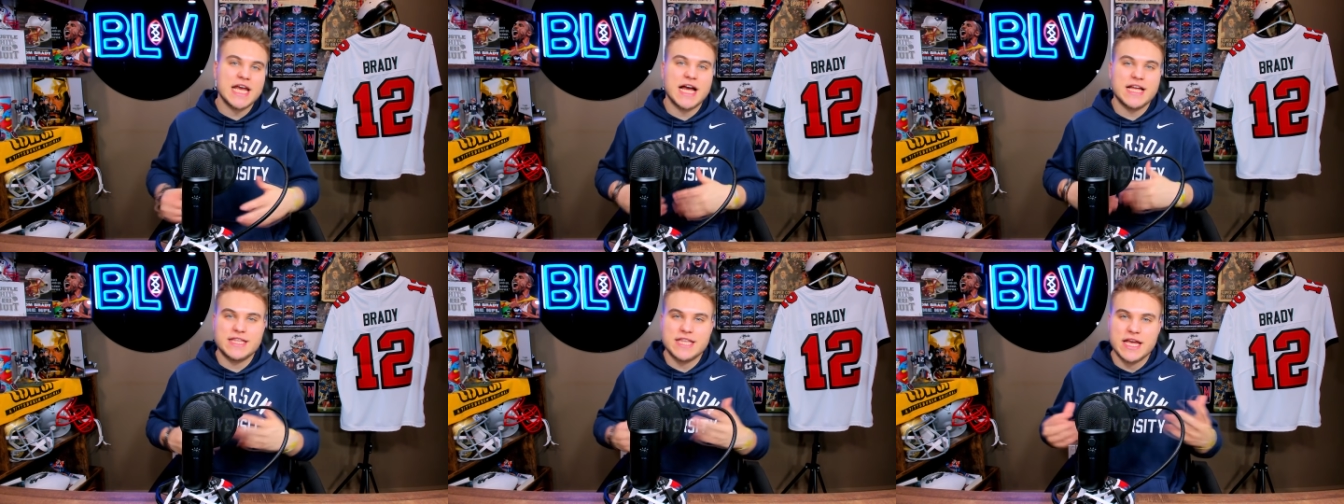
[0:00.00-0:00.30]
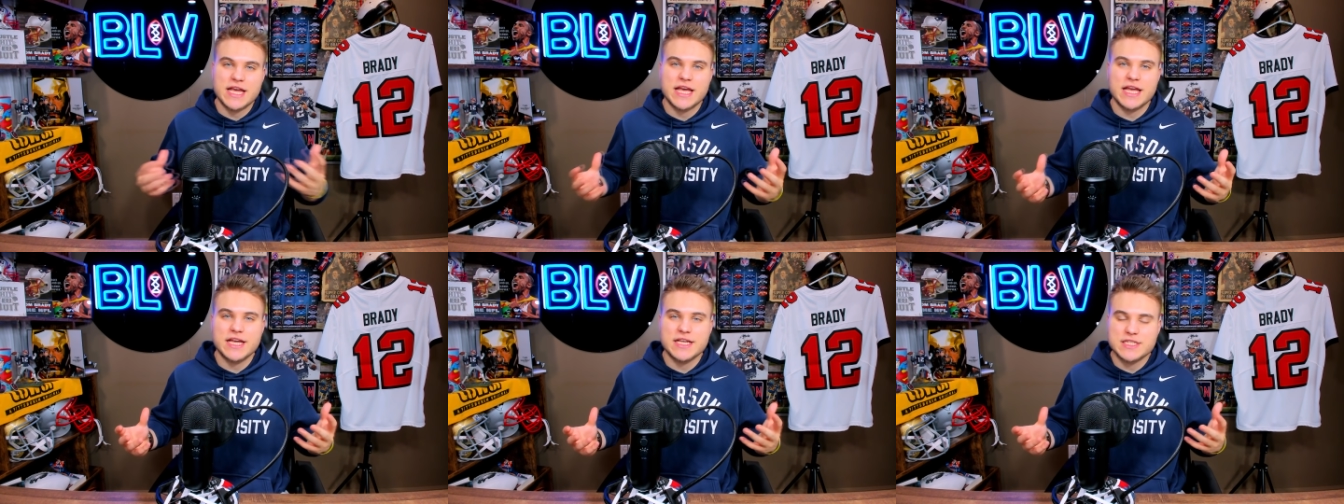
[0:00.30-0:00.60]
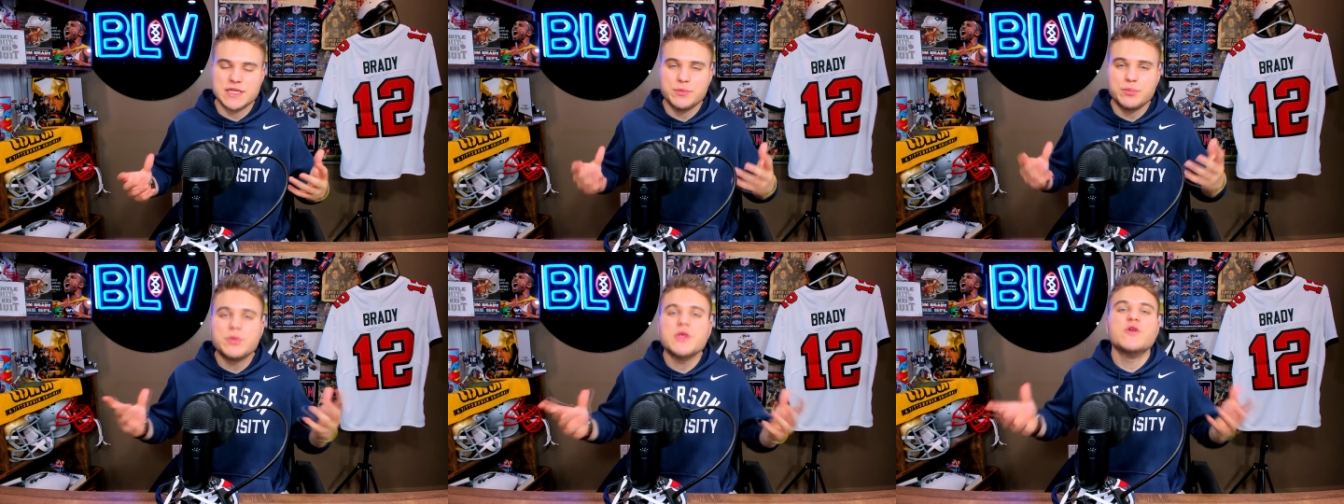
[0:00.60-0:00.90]
I think it
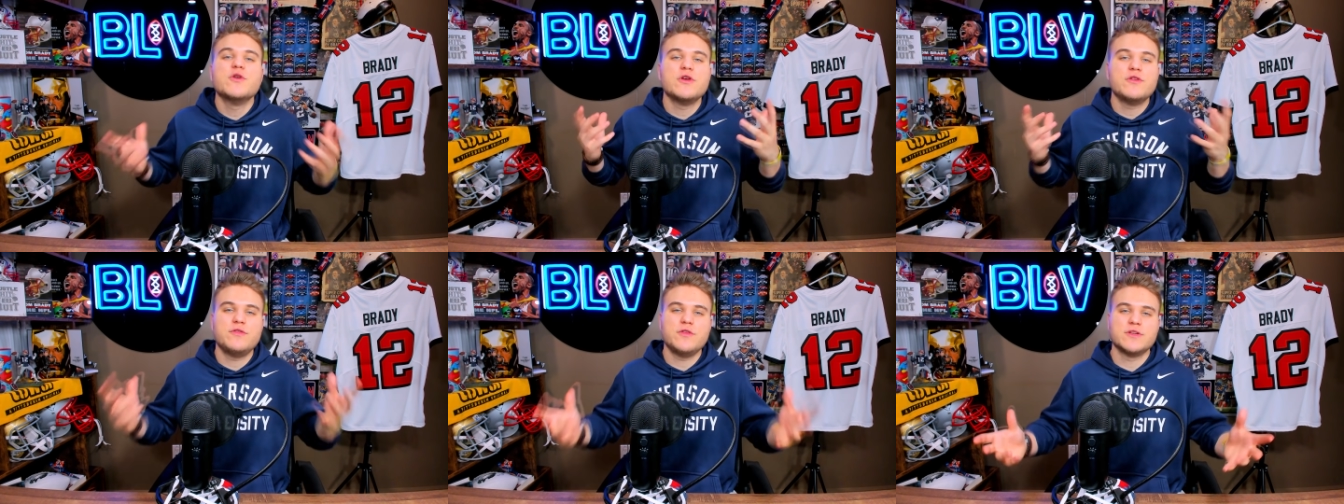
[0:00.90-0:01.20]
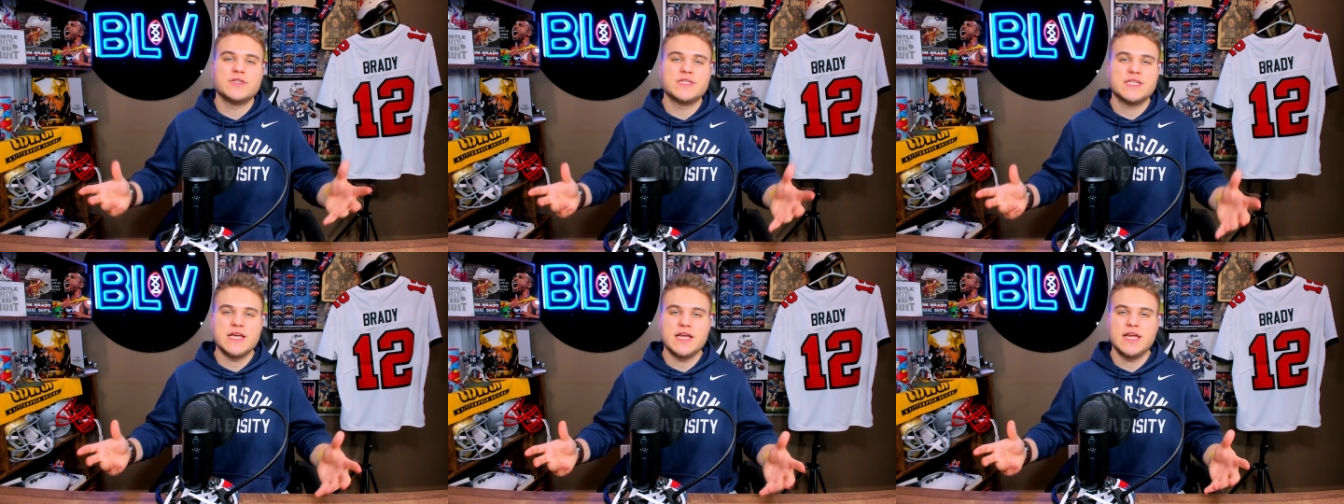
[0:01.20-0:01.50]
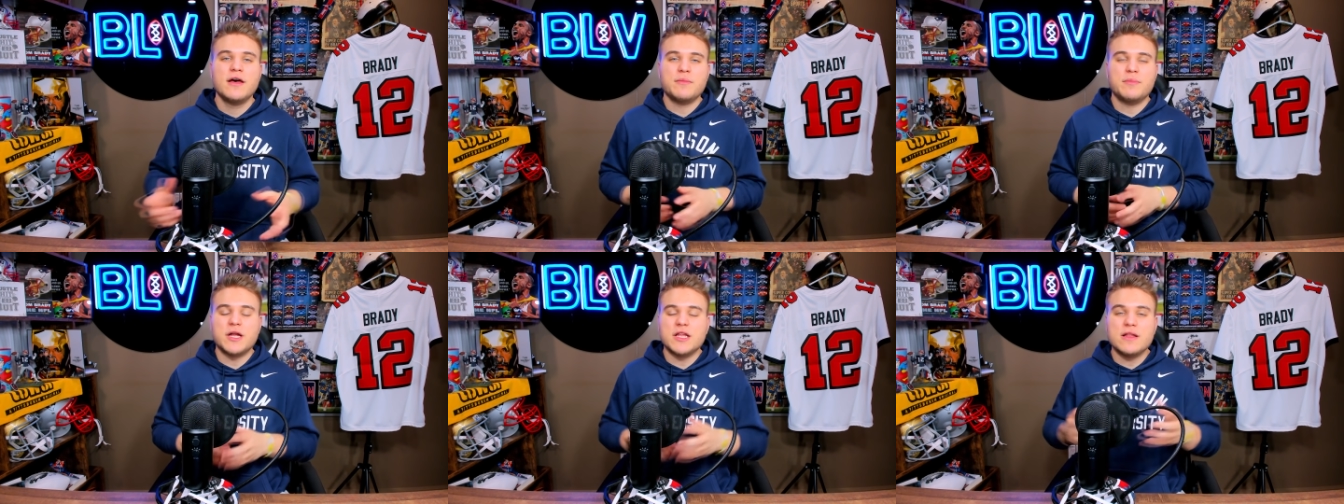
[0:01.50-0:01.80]
is a beautiful
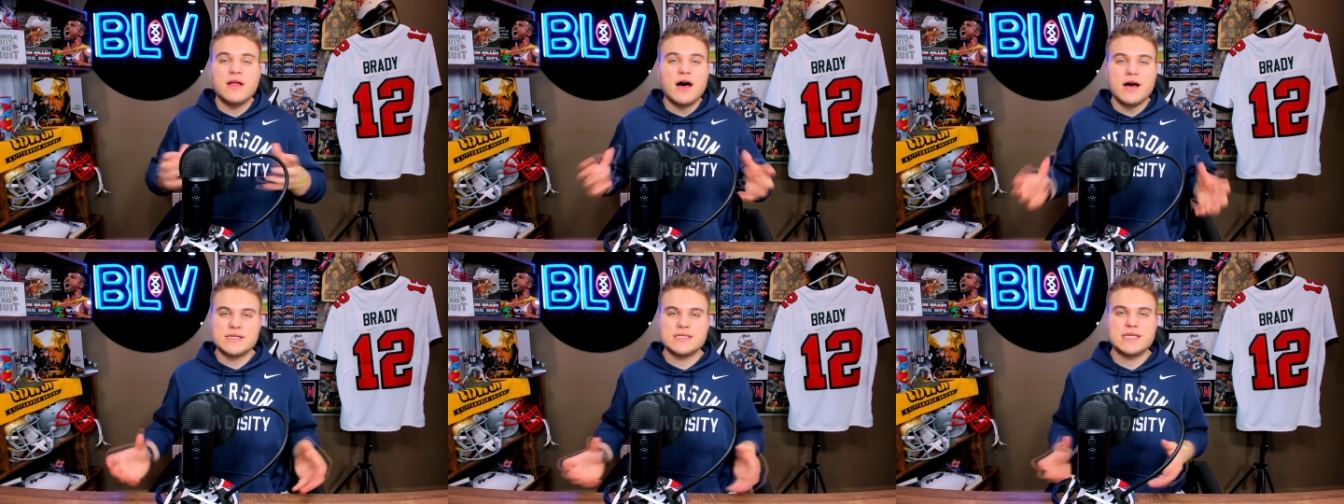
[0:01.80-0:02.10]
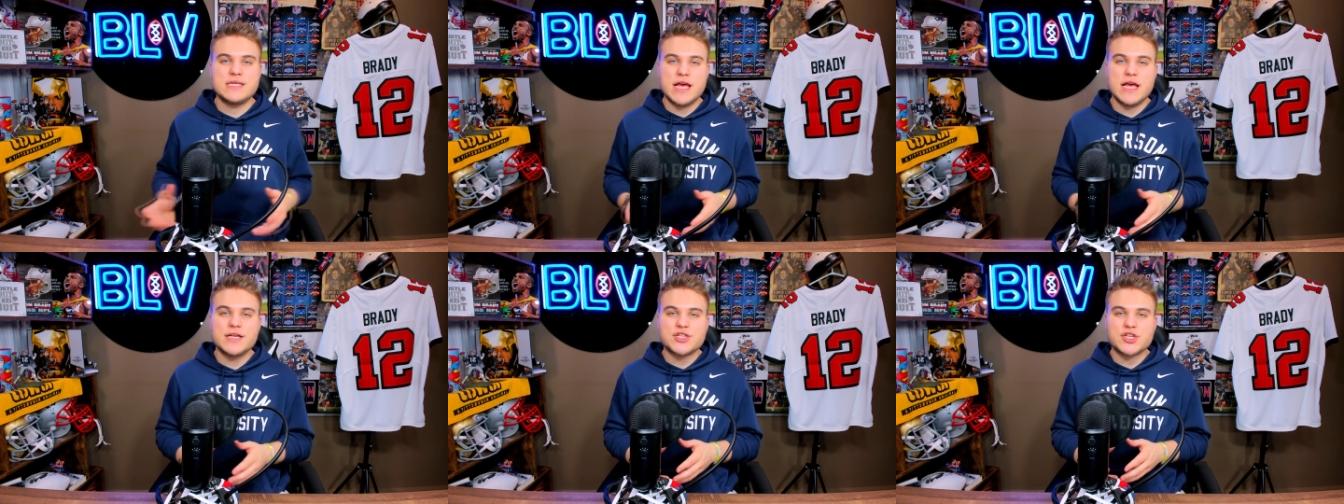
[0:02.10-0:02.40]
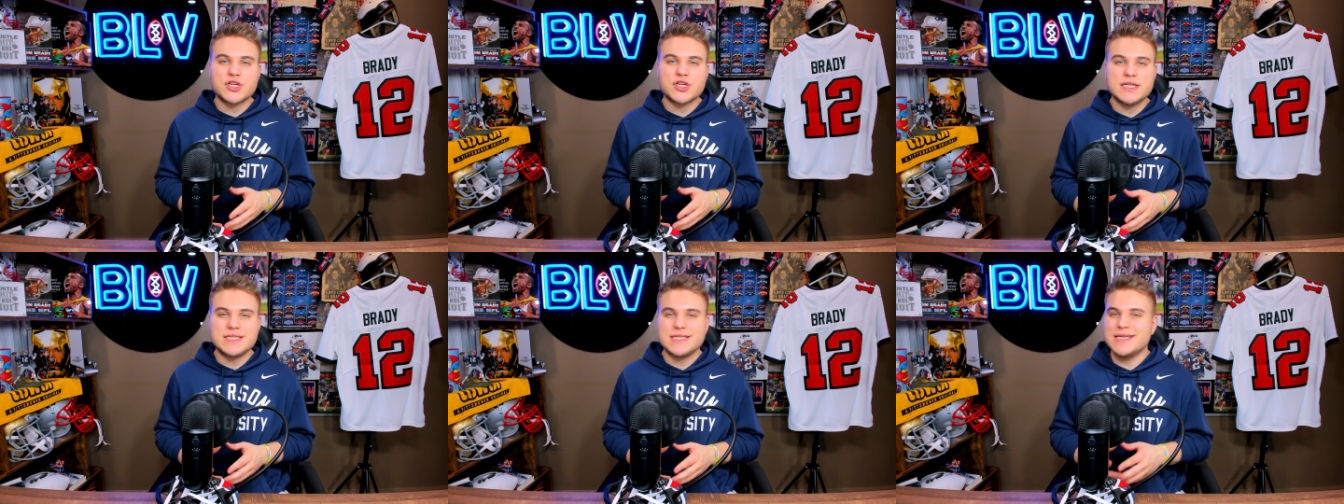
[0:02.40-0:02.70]
city, but Los
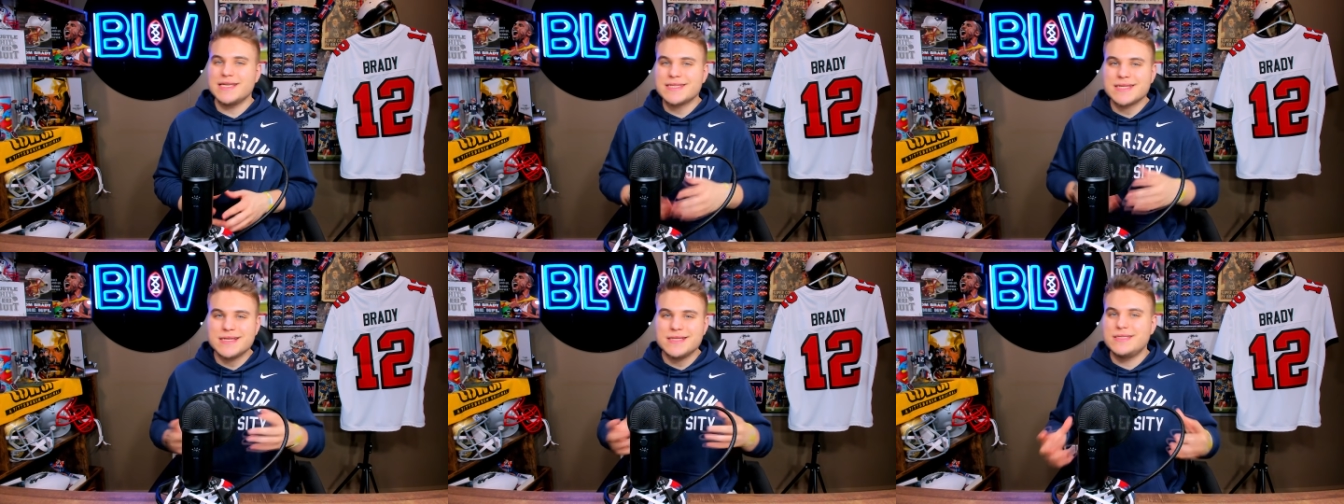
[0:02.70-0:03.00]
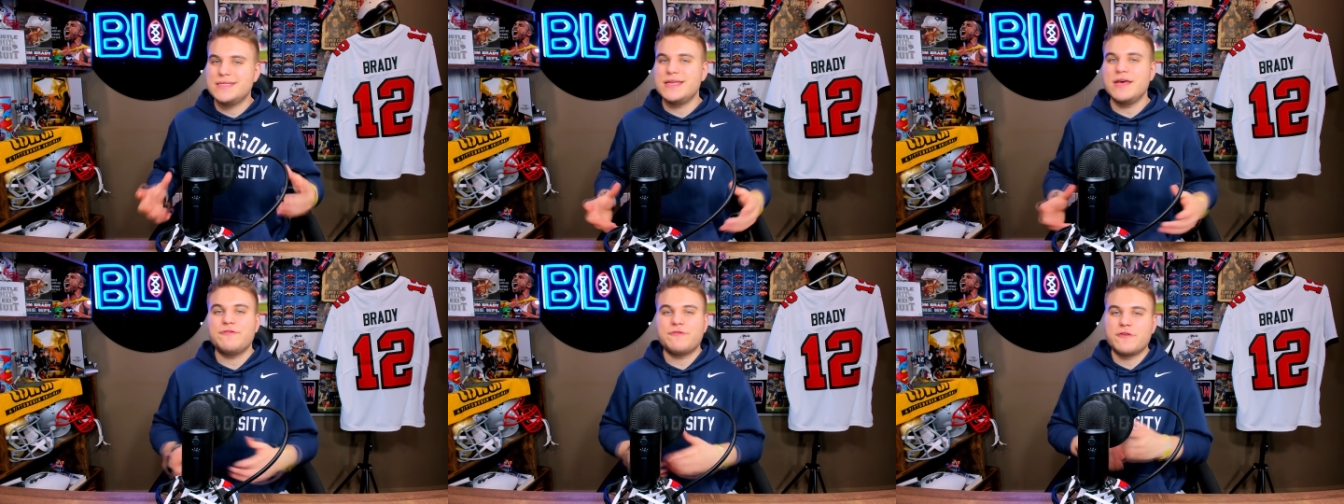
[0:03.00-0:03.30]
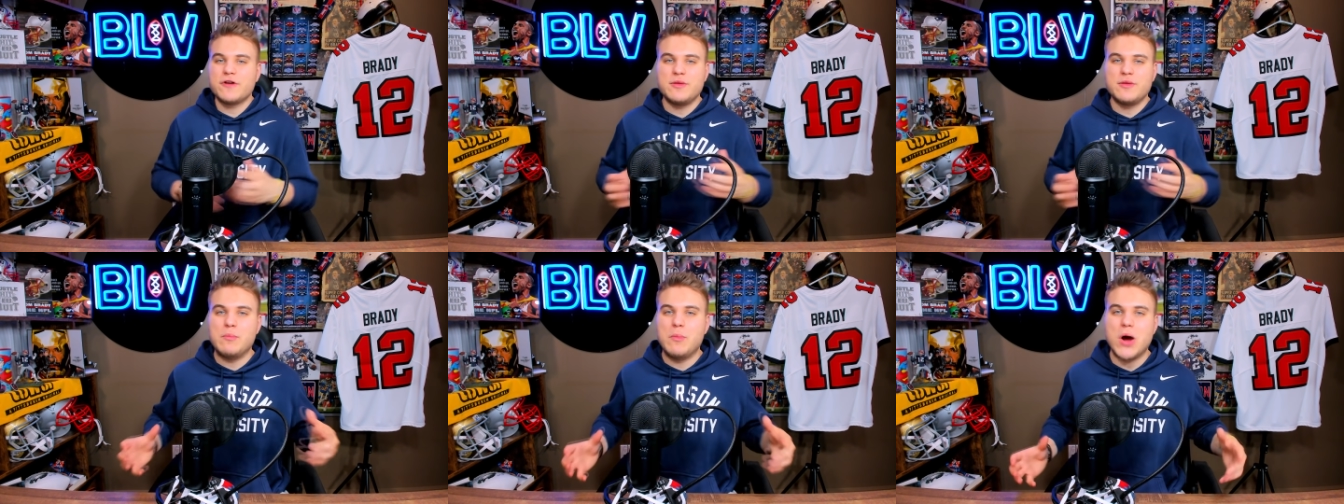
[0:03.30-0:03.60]
Angeles is a
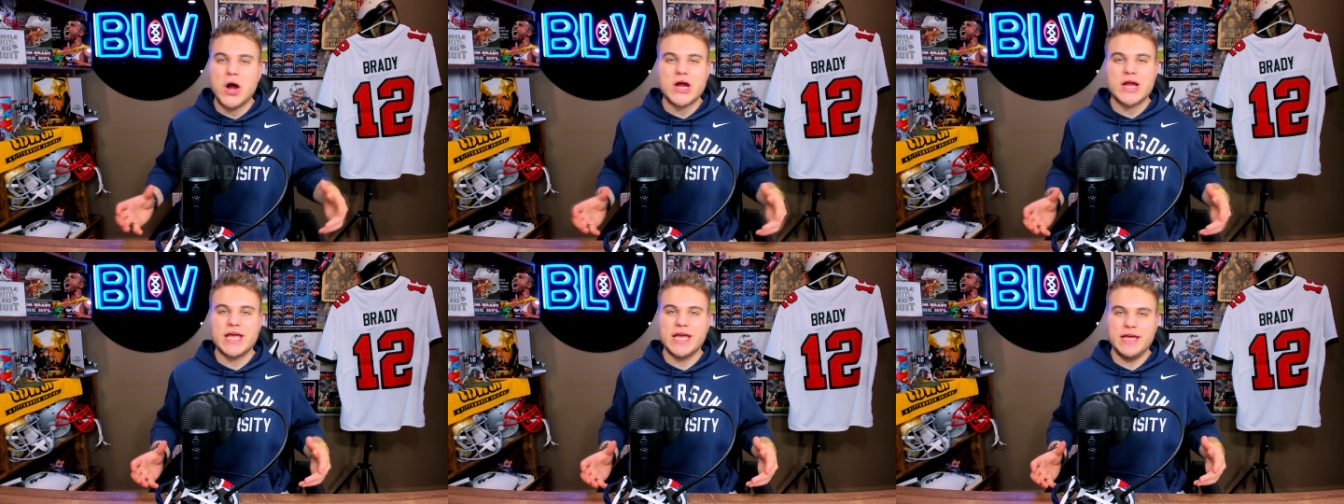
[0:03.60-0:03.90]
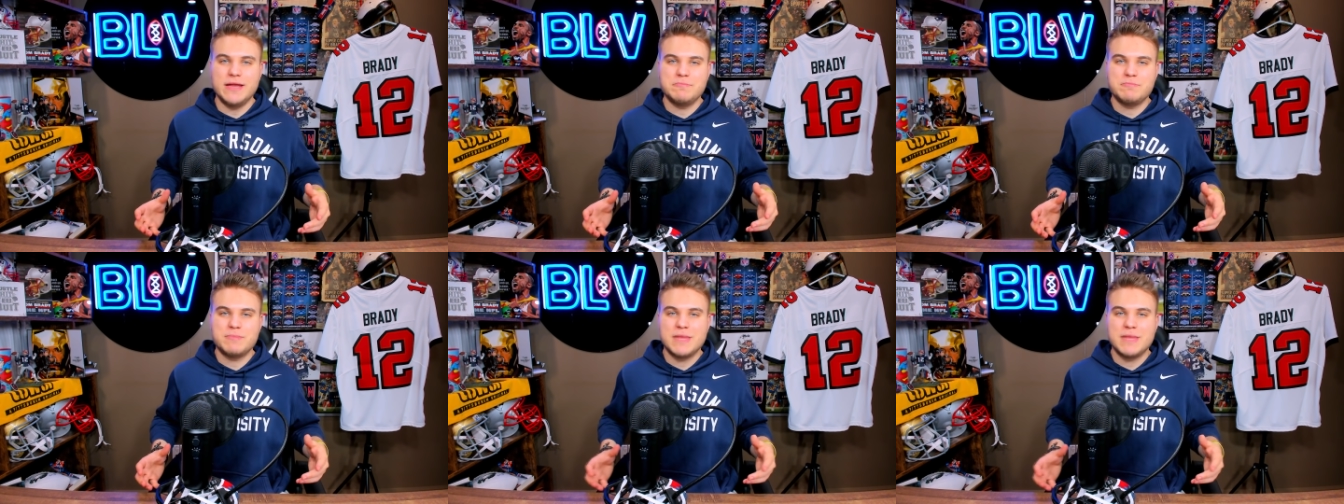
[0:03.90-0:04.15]
different market.